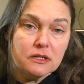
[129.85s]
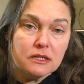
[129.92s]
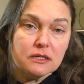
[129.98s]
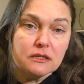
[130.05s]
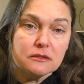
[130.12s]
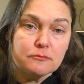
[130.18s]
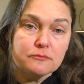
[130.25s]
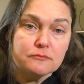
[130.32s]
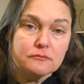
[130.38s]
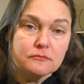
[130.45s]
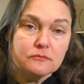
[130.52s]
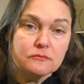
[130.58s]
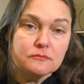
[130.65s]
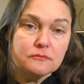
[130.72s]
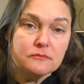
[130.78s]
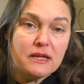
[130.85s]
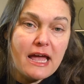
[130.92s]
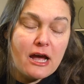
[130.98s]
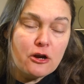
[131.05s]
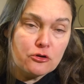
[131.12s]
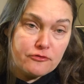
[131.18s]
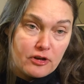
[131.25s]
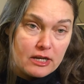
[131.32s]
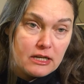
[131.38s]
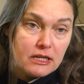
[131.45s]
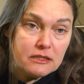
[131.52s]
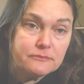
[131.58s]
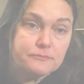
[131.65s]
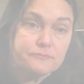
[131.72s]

uh, aggravating.